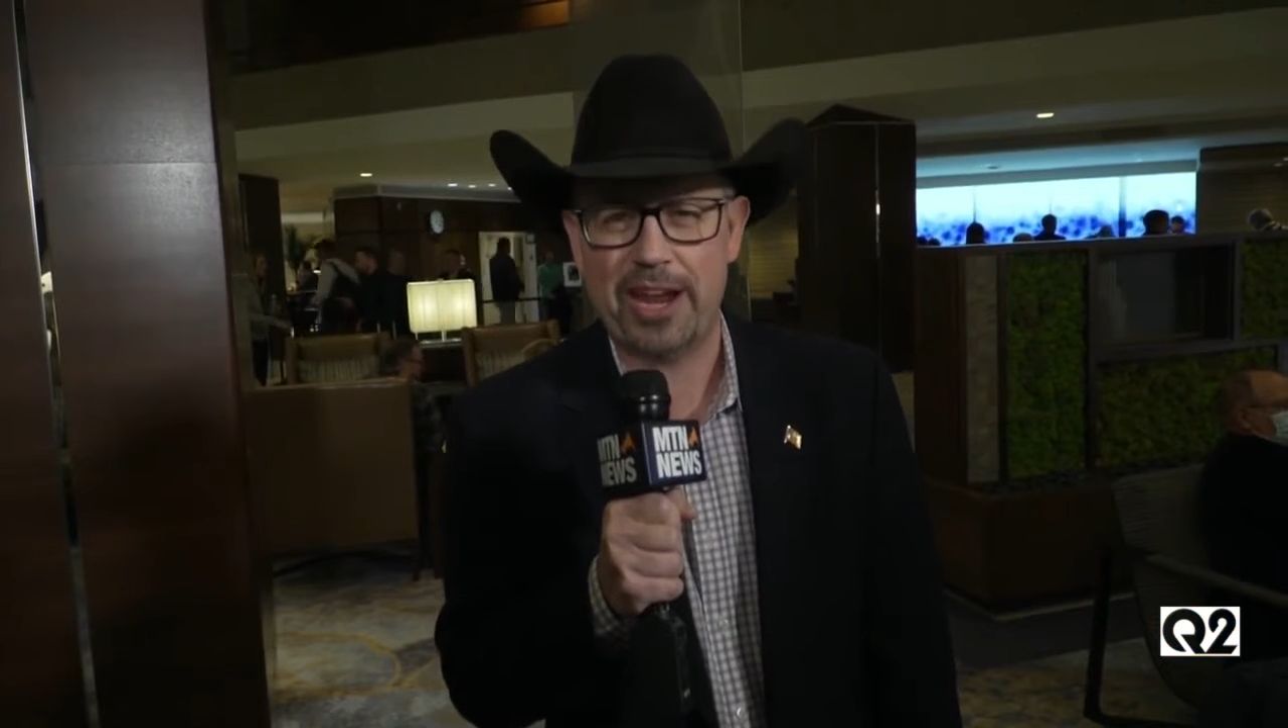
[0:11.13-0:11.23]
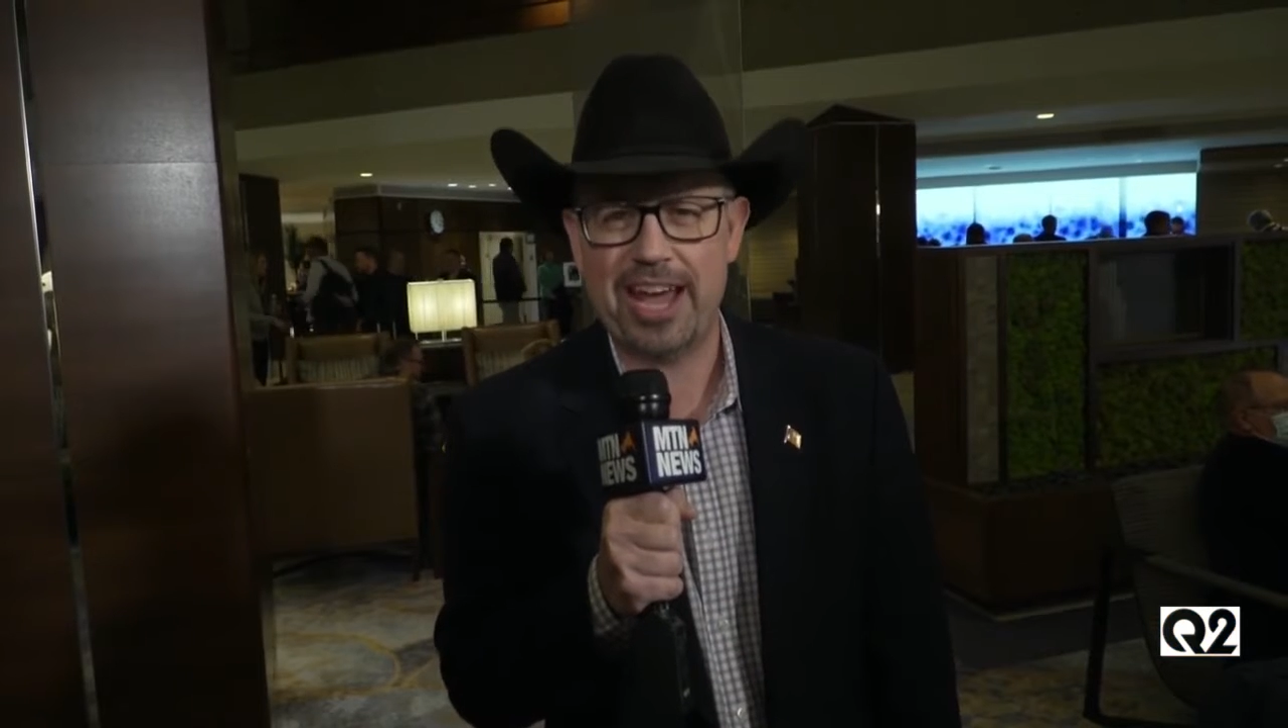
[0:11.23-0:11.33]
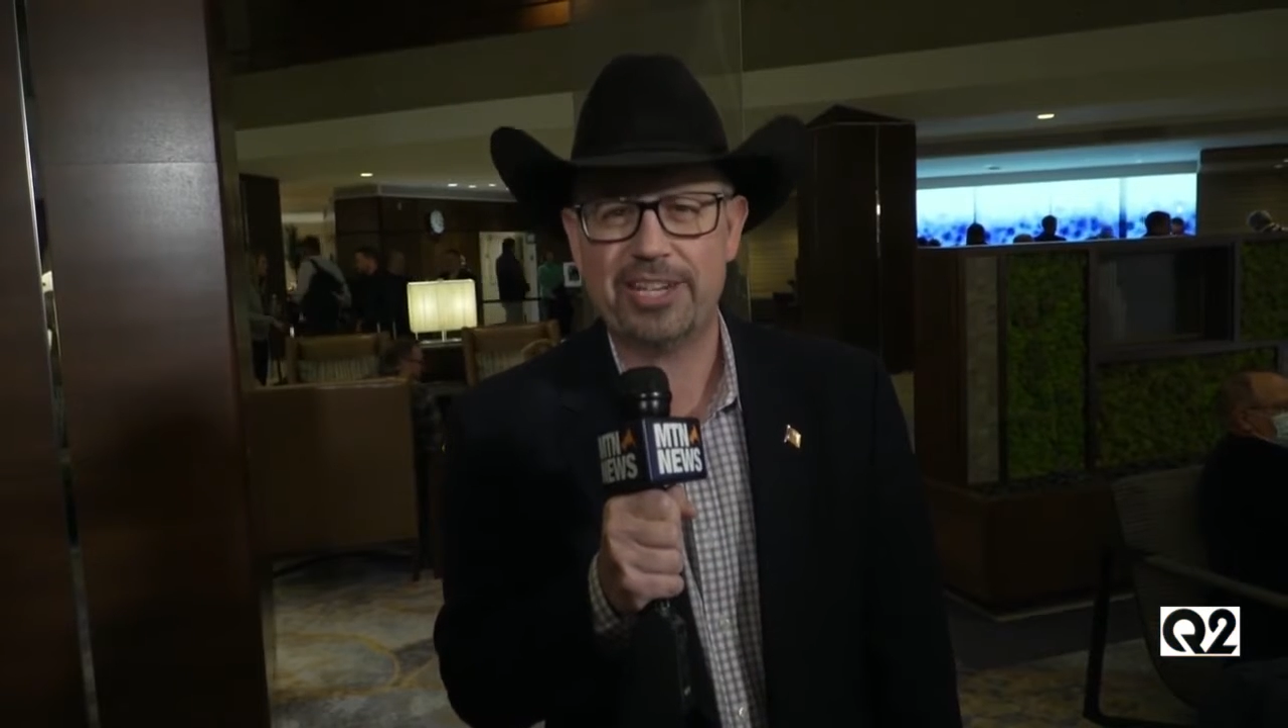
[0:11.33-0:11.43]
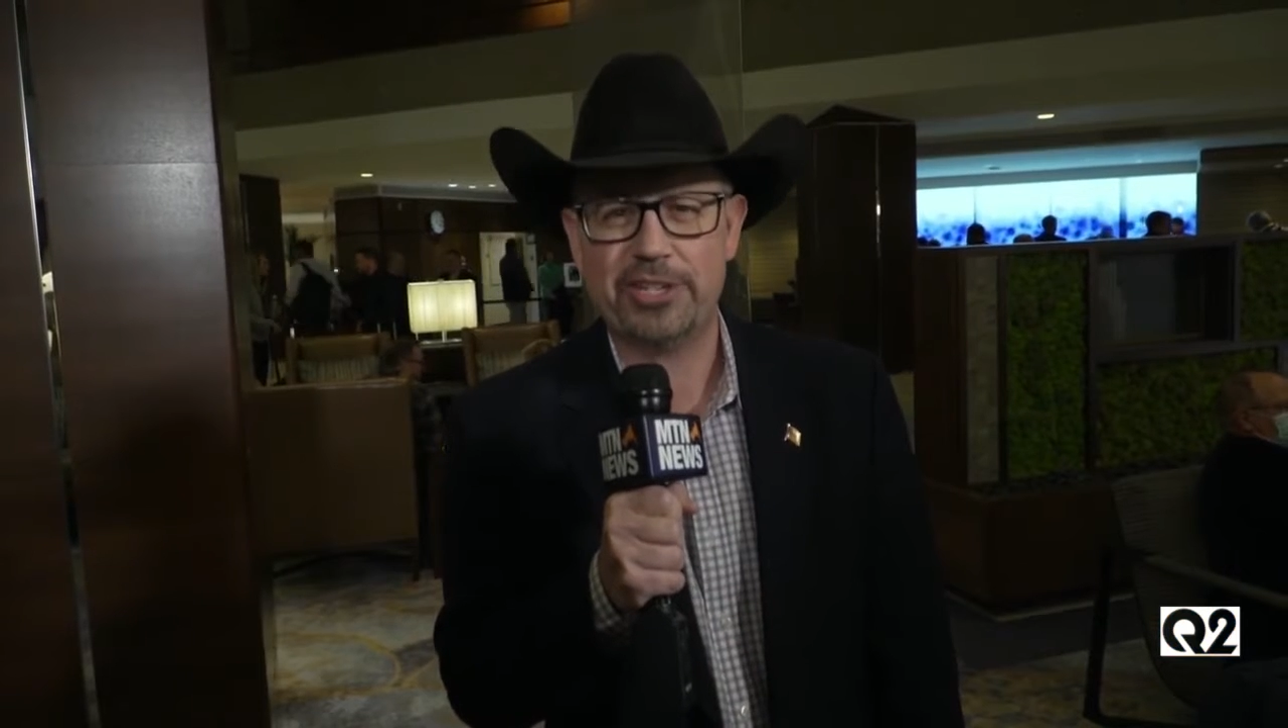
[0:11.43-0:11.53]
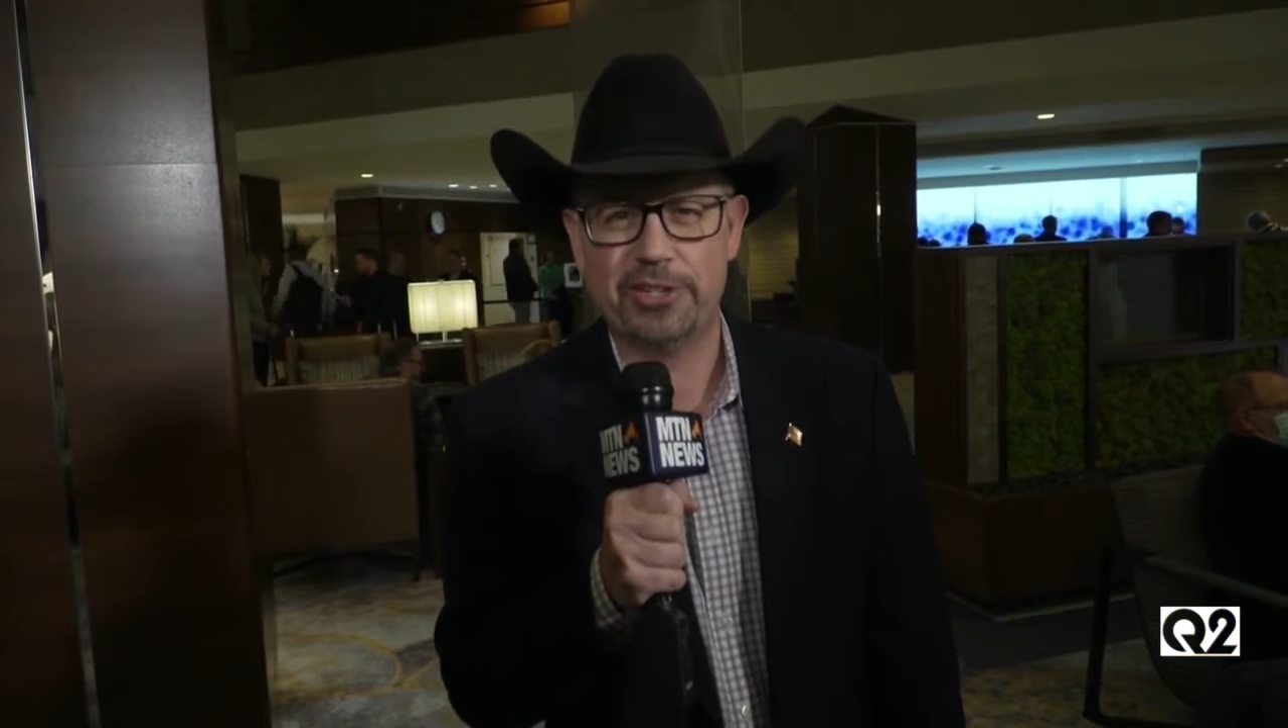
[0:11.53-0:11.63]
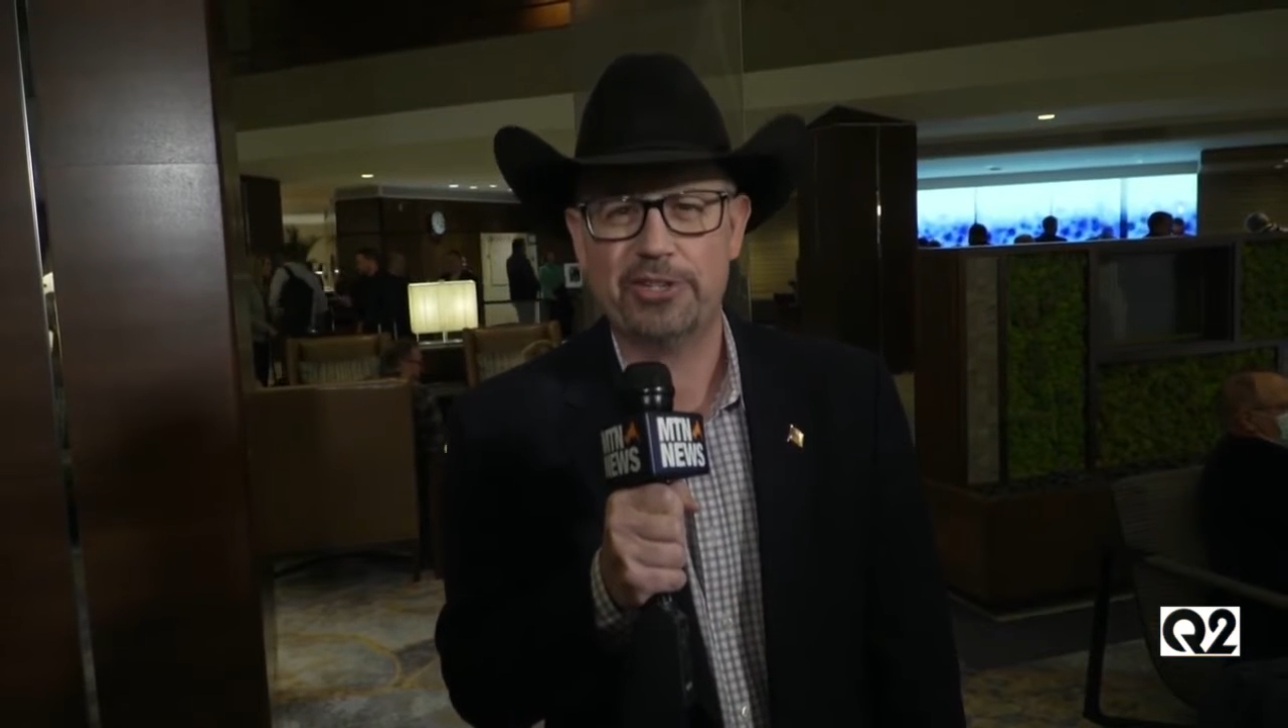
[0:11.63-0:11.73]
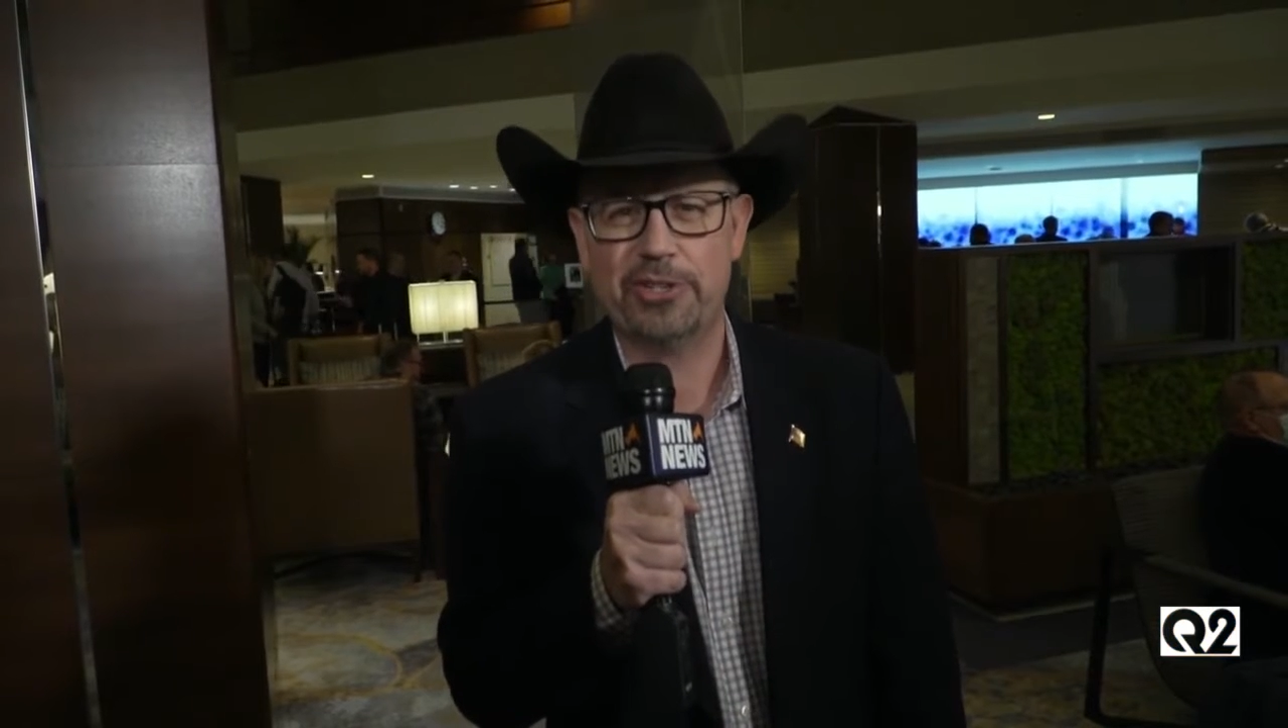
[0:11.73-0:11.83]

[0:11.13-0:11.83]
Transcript: the National